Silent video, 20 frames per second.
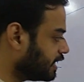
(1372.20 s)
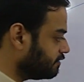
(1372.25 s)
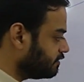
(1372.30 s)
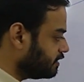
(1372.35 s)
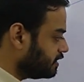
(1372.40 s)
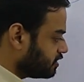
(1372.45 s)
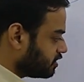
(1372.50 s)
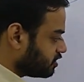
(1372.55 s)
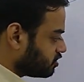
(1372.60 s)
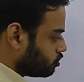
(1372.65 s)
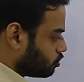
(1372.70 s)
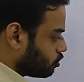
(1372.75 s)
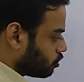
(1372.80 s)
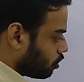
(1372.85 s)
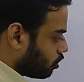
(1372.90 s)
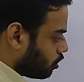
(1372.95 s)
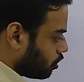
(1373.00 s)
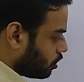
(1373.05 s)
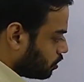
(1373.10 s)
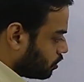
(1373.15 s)
I will just
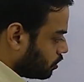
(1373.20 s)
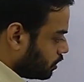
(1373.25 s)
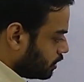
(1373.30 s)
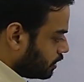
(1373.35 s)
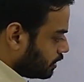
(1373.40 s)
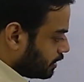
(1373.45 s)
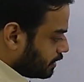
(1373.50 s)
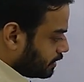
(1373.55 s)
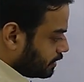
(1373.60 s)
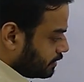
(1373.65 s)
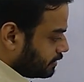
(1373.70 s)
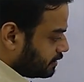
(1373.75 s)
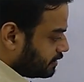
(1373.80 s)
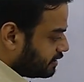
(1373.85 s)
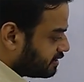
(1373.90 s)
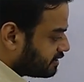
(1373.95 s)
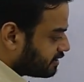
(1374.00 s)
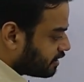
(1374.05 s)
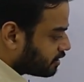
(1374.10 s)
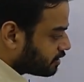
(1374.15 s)
draw.
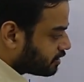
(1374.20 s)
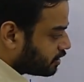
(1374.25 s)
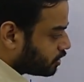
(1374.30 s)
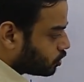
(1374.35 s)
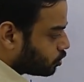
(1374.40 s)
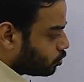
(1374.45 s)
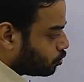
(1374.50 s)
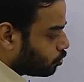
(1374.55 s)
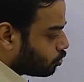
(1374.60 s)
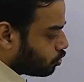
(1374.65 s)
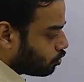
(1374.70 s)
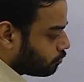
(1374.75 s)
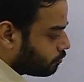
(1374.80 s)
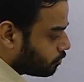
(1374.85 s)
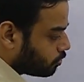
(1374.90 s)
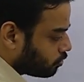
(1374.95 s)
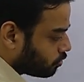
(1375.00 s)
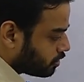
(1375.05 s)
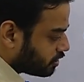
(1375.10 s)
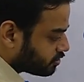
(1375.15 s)
These are the two
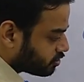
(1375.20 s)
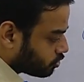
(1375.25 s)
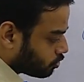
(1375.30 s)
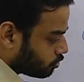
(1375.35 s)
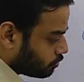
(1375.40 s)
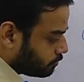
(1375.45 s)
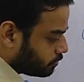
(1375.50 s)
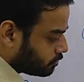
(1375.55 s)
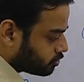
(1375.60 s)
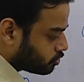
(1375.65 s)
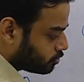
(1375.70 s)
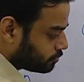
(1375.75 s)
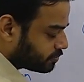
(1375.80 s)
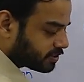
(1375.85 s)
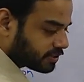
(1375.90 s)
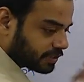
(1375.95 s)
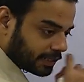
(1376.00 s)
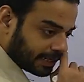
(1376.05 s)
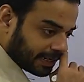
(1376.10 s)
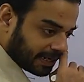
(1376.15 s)
homologous
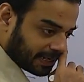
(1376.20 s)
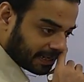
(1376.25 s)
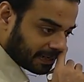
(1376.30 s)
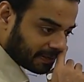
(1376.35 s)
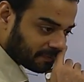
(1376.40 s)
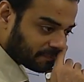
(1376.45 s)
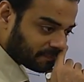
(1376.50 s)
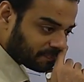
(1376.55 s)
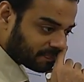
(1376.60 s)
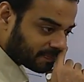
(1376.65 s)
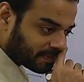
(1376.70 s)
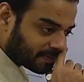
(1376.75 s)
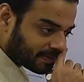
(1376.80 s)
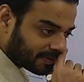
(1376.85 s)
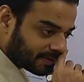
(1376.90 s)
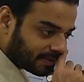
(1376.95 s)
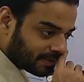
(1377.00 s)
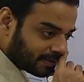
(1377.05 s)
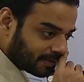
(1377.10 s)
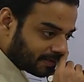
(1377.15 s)
chromosomes, correct?
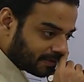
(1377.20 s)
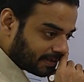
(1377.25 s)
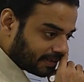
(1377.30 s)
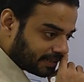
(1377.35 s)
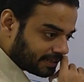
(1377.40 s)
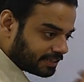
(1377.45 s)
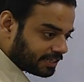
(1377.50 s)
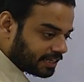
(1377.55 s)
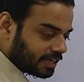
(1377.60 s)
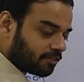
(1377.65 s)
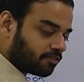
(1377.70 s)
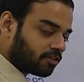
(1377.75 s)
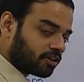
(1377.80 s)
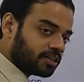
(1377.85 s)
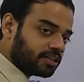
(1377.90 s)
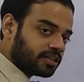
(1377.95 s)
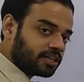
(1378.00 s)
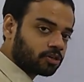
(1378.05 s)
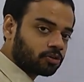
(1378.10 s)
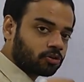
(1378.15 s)
They have
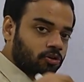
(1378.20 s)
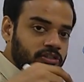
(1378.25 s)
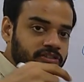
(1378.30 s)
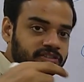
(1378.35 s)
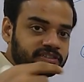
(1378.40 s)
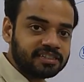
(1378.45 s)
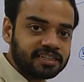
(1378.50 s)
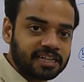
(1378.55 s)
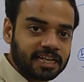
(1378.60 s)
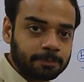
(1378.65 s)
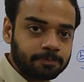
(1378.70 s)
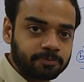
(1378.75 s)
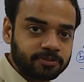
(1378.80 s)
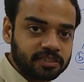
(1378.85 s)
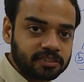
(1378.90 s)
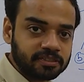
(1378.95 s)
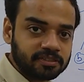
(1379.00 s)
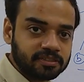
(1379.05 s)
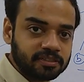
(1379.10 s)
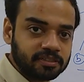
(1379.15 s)
undergone
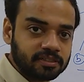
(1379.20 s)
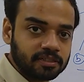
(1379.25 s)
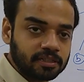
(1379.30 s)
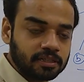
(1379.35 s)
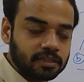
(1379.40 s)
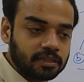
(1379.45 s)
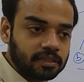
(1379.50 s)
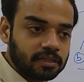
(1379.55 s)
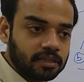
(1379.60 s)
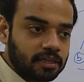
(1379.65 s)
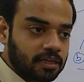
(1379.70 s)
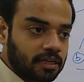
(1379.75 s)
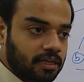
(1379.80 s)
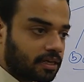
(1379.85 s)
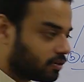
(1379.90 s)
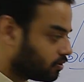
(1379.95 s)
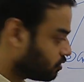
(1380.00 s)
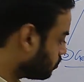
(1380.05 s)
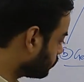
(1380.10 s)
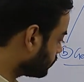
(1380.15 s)
synapsis.
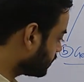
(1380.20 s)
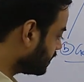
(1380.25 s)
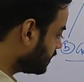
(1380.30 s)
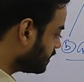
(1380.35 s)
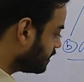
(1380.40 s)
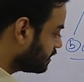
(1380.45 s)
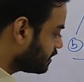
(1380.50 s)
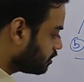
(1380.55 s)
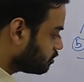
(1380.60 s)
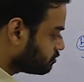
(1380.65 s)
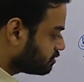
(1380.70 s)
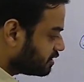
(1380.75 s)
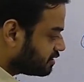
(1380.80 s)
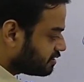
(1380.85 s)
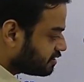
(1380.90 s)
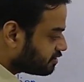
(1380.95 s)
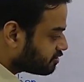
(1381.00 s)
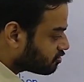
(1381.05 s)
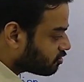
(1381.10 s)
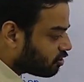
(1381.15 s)
Okay, now this
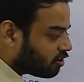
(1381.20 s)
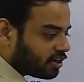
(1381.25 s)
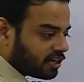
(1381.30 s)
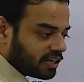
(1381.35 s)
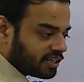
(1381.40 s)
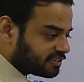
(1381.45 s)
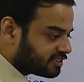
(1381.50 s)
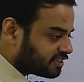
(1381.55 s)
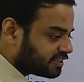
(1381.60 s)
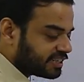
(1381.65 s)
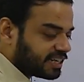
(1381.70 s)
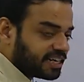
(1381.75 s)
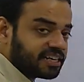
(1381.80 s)
is called as a